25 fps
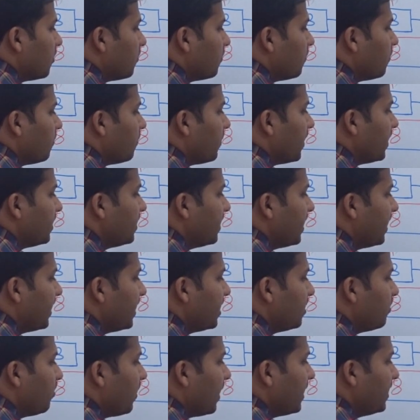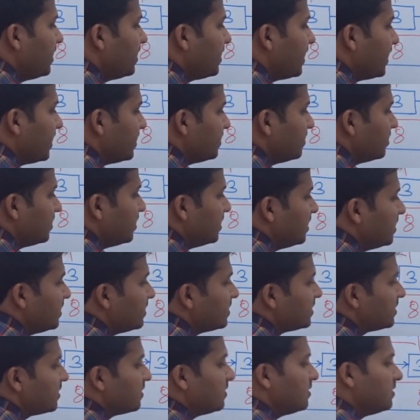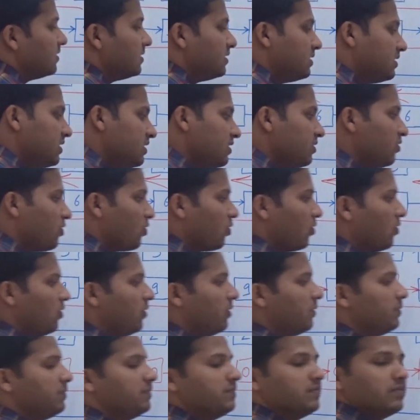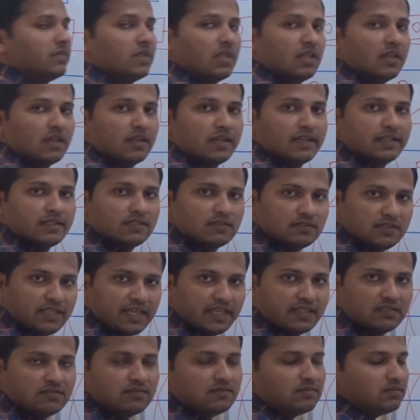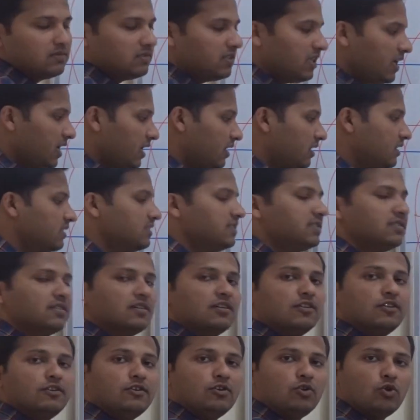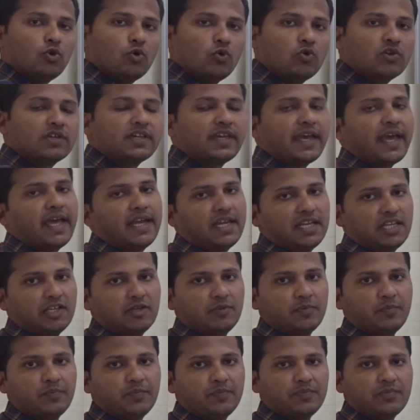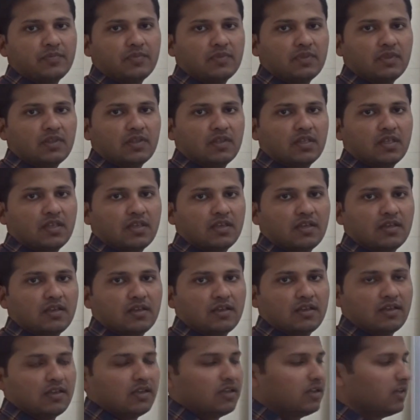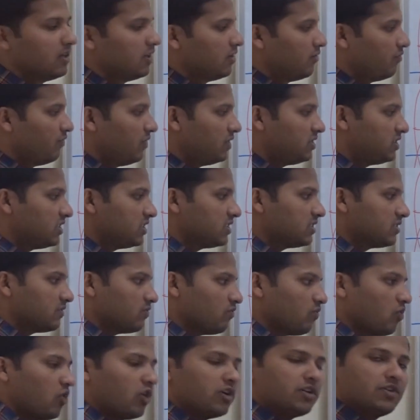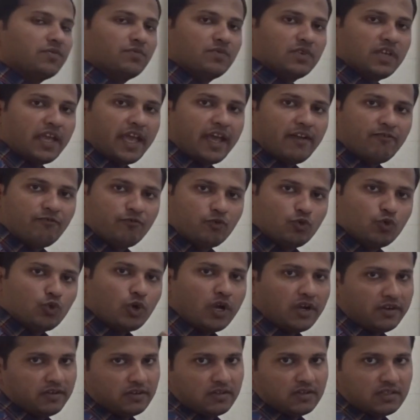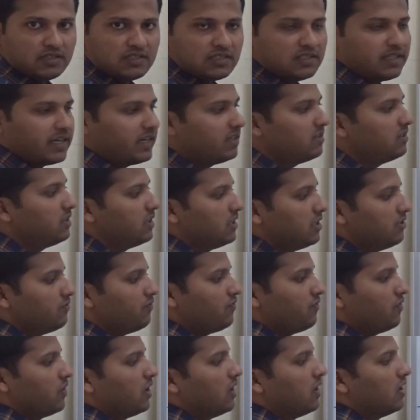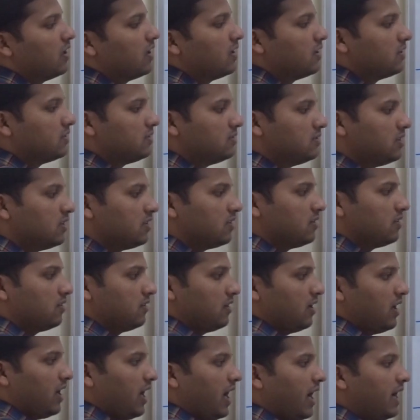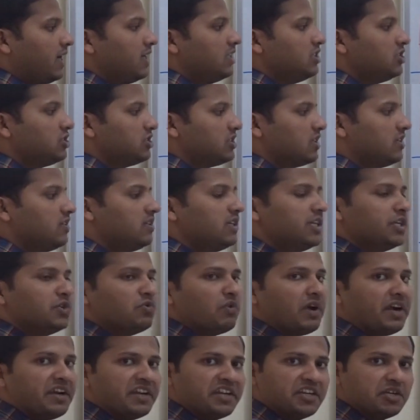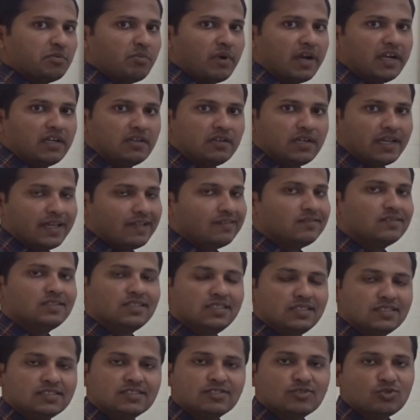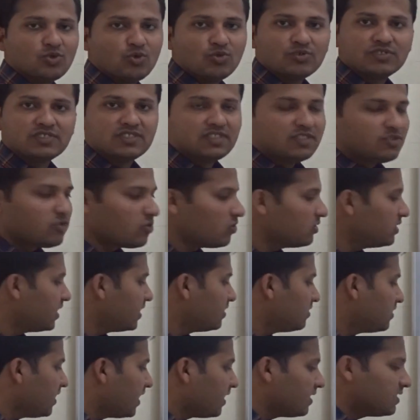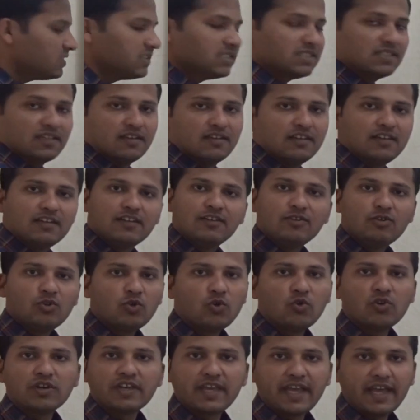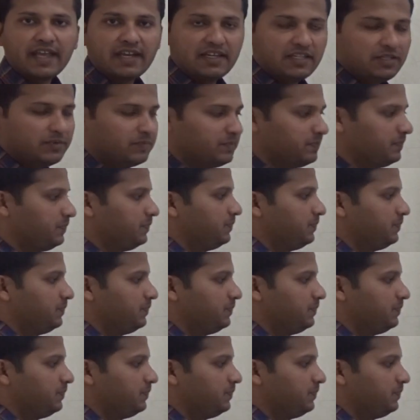when 8 by 10 is 0, then there is no carry, which is what we have to understand. If the addition divided by 10 is no 0, then there is no carry.